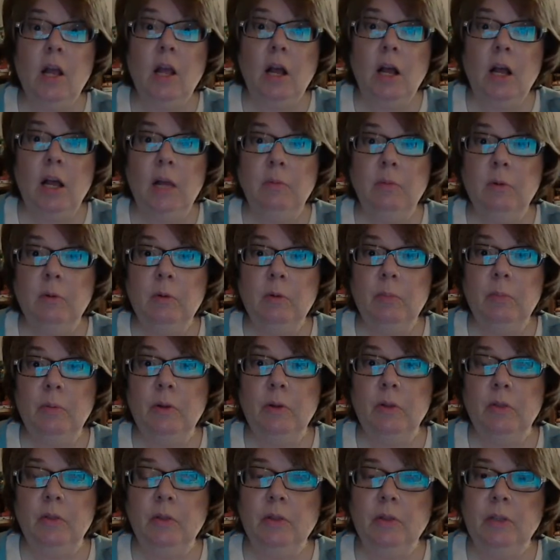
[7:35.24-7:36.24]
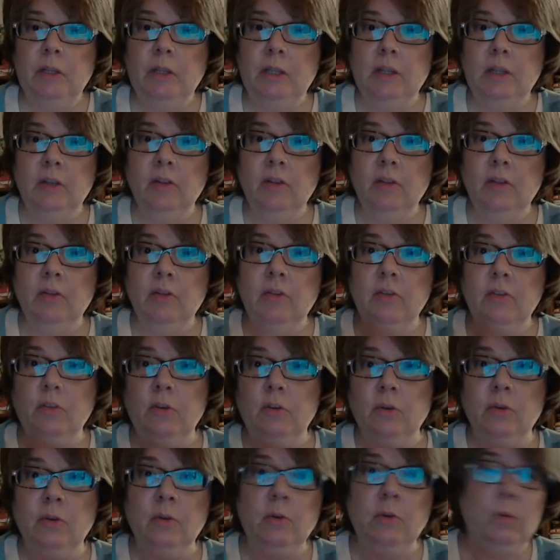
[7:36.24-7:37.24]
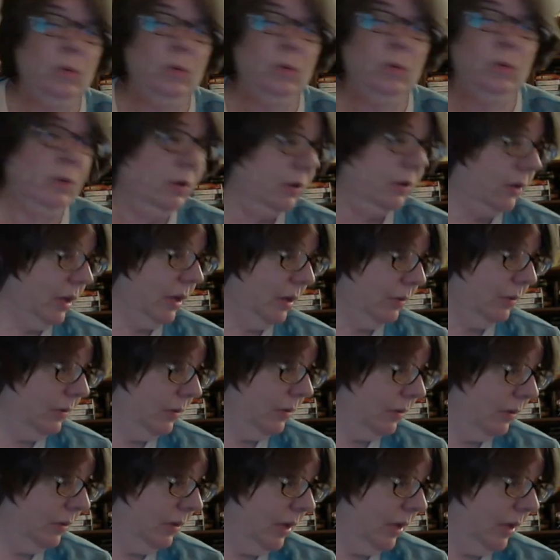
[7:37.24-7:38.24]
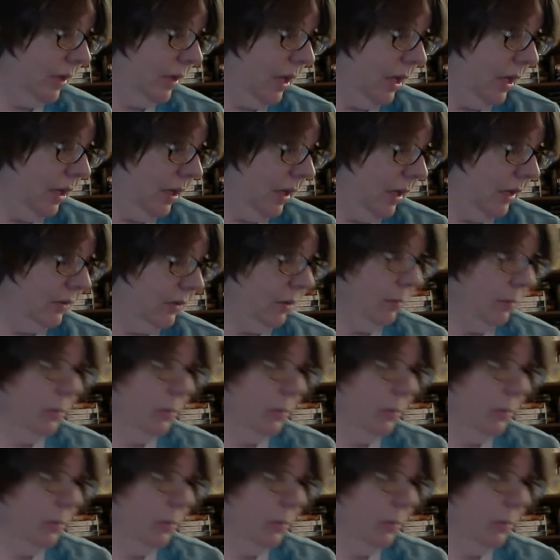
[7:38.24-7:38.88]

I will put the links to it's a